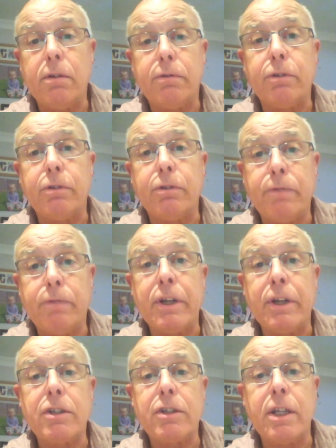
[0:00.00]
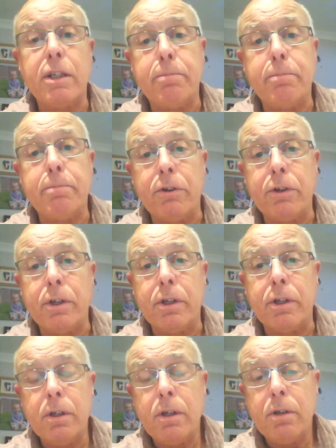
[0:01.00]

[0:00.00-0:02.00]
for a very extended period,